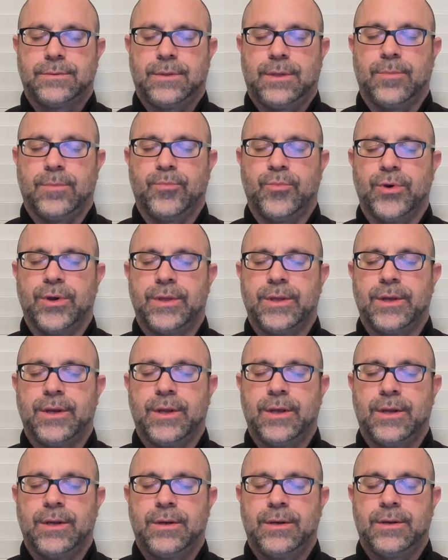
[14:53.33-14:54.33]
Breathing
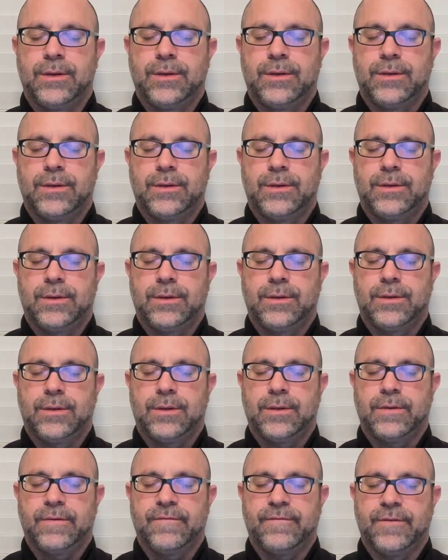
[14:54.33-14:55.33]
in,
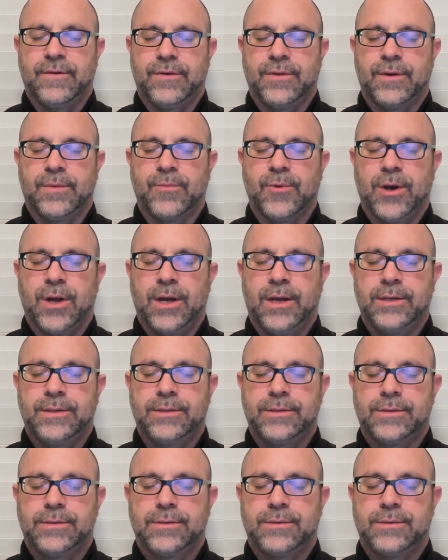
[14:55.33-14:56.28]
feel them rise.